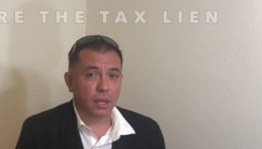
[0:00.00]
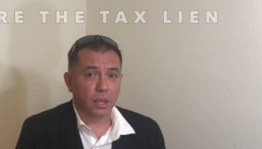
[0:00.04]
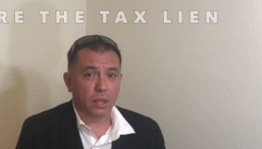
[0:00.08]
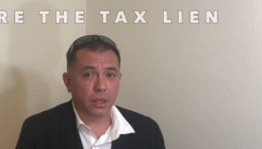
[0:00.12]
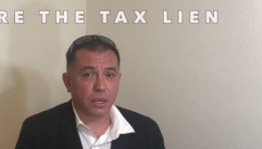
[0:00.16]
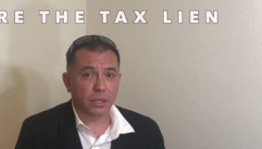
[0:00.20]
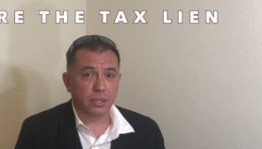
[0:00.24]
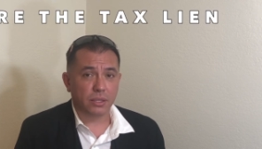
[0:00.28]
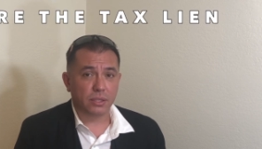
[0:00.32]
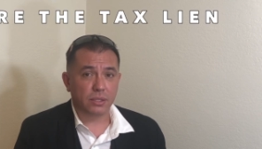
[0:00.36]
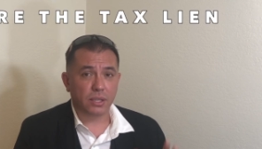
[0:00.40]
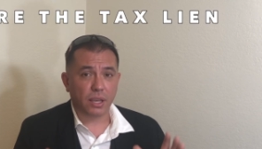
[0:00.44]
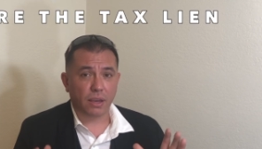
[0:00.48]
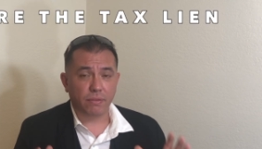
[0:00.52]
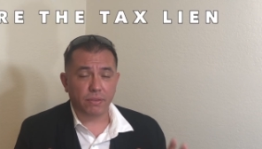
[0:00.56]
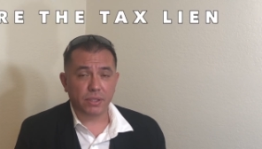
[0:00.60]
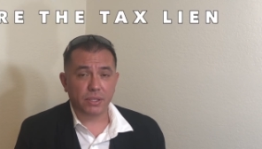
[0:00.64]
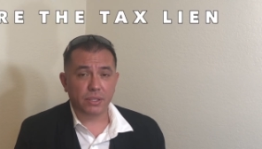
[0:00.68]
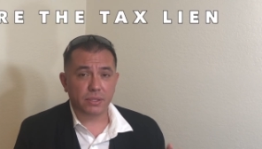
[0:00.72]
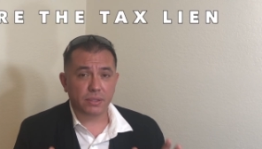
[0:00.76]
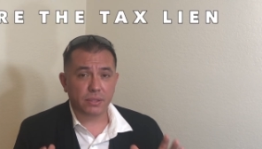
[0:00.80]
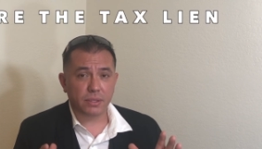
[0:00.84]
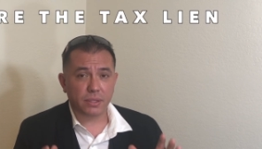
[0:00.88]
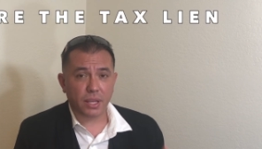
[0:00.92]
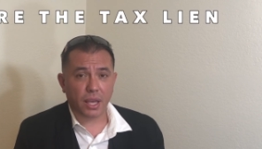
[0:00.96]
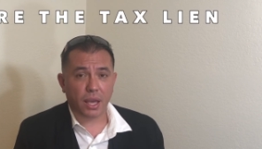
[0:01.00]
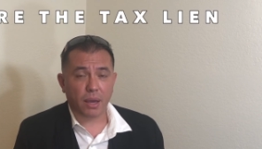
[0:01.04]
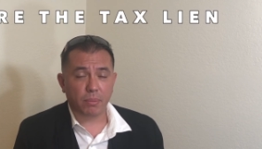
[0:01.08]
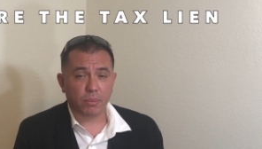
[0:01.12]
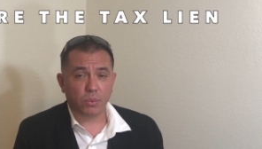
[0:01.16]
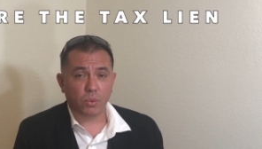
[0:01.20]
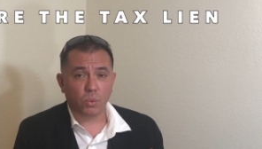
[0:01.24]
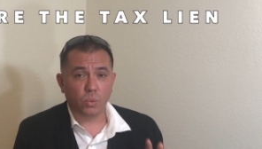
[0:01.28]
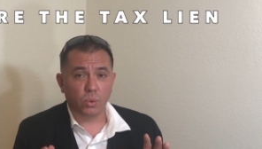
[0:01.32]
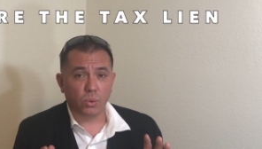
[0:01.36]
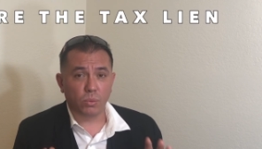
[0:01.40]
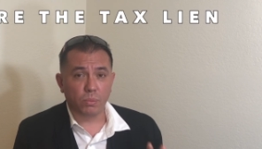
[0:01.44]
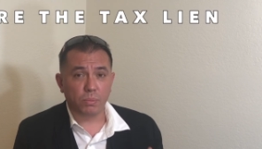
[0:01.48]
the 7th step
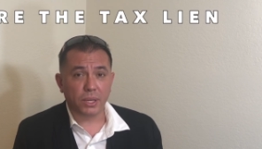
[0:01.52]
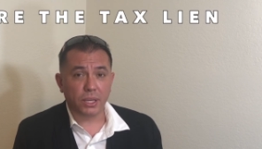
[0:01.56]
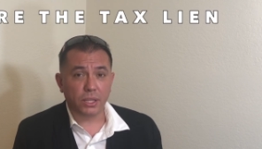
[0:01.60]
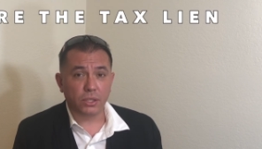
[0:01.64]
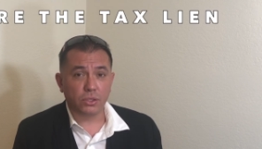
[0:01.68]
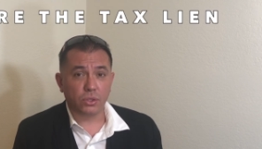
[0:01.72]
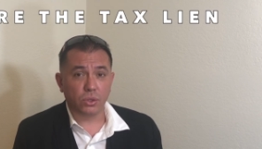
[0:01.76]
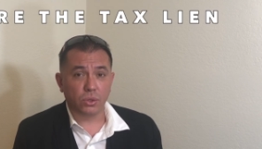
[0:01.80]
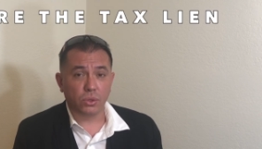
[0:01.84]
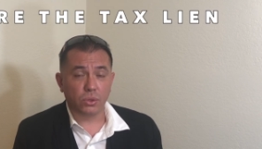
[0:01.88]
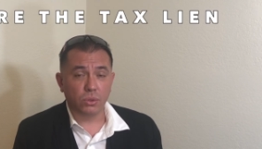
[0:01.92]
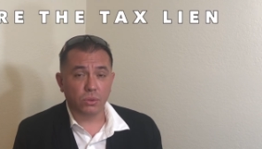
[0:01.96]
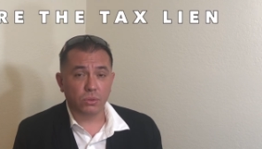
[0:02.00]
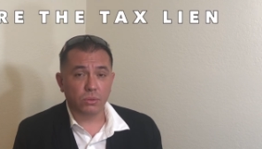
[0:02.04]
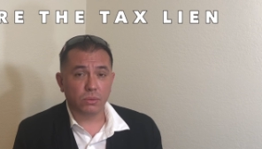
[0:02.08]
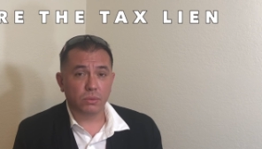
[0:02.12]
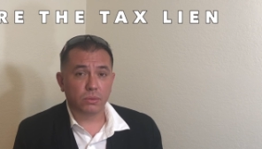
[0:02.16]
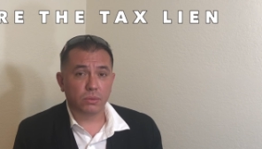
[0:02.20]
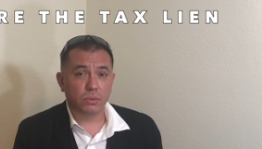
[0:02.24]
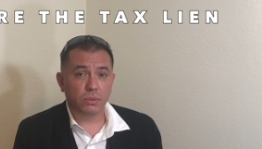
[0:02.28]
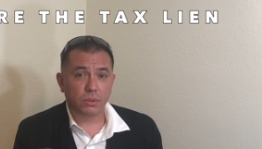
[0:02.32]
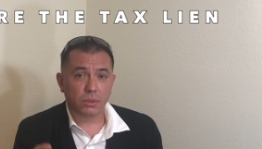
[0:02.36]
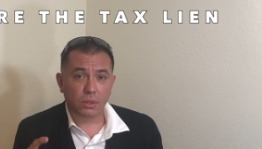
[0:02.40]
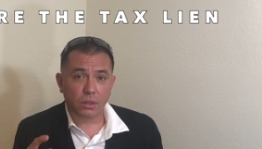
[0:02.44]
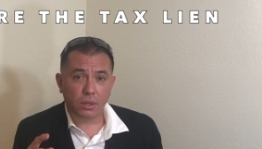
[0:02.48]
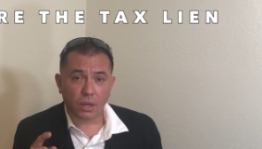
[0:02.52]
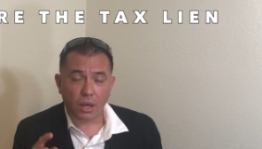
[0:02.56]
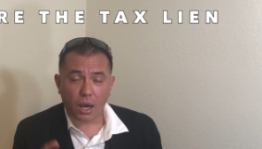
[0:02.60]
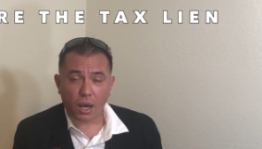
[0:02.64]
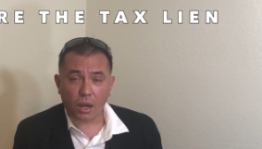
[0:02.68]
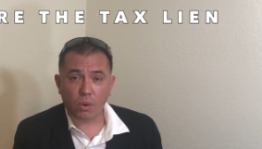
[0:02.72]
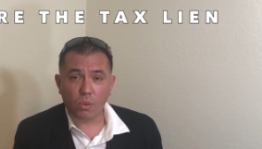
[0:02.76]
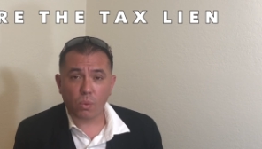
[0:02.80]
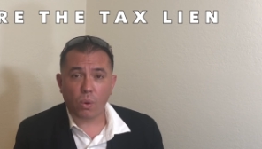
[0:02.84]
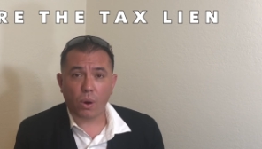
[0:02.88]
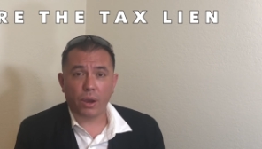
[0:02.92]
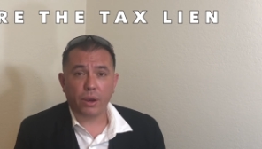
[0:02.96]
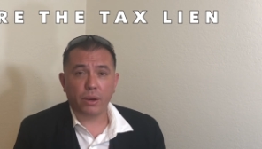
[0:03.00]
will be to
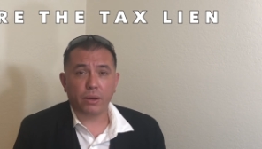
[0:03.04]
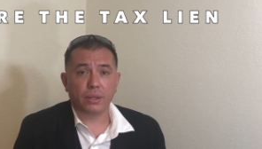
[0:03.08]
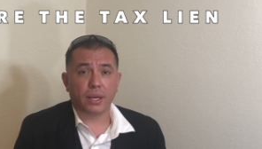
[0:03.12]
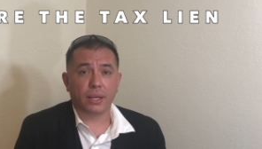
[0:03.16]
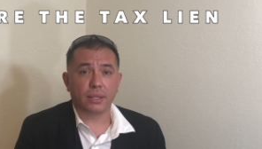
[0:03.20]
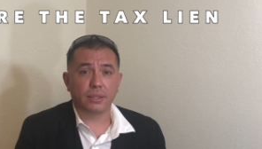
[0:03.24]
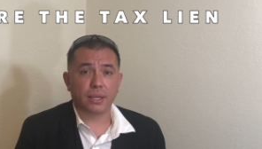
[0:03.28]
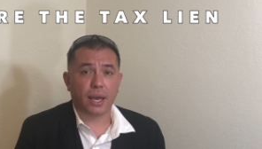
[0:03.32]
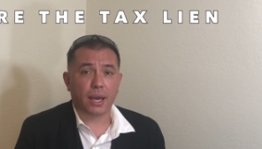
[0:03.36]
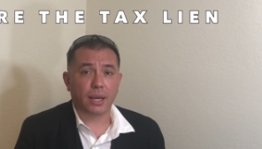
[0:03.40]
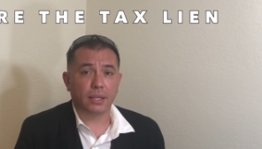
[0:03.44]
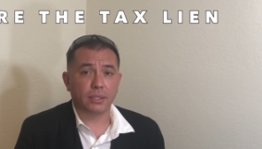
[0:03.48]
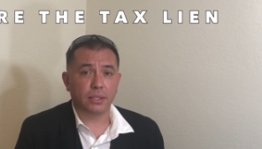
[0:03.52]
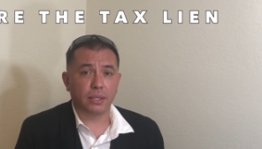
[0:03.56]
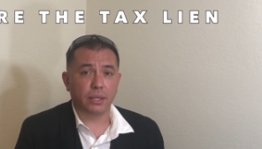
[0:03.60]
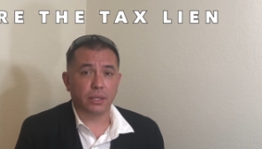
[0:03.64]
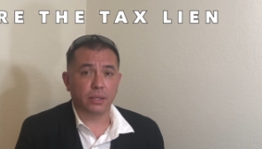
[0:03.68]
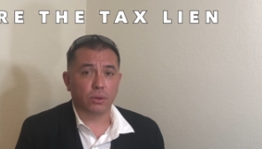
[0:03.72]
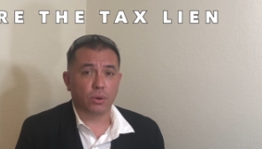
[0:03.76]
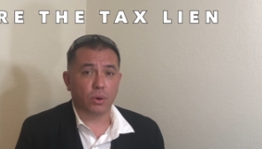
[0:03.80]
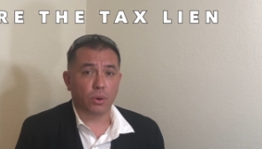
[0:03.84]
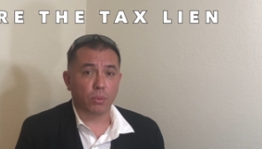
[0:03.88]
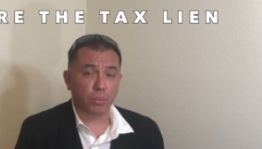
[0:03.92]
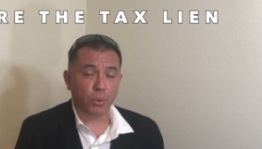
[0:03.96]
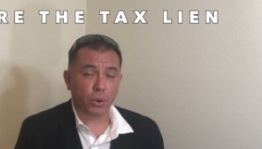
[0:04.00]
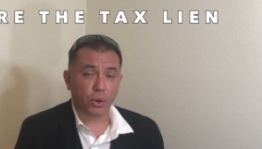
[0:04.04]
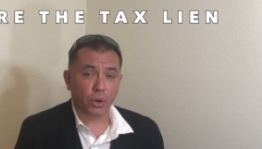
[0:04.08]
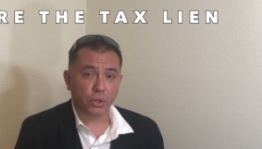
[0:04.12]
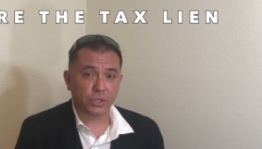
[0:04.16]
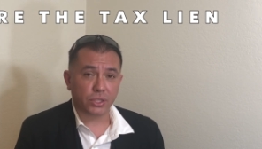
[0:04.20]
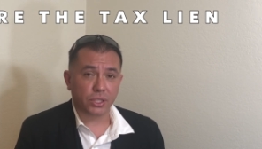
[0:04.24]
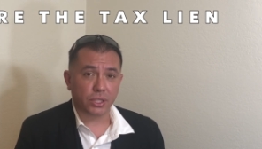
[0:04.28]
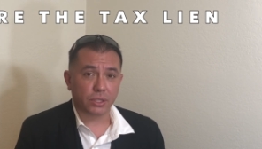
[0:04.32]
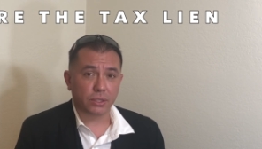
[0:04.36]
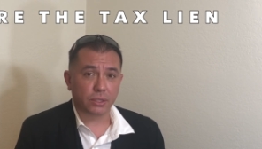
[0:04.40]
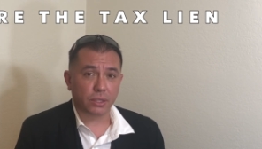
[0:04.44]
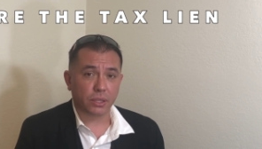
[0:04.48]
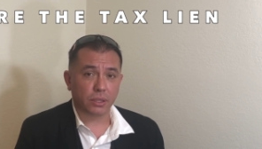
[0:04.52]
acquire that tax lien or
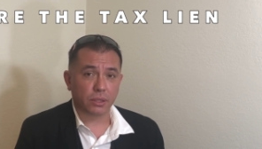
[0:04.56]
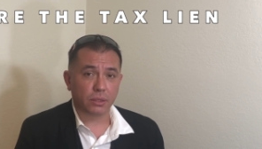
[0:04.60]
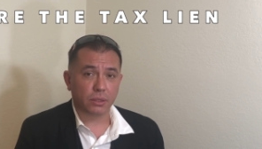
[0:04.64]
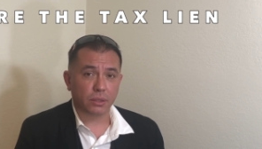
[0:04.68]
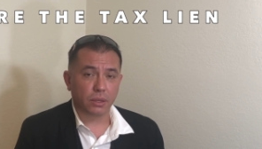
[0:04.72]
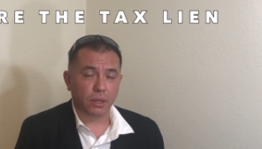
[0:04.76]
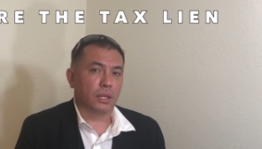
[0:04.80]
purchase it.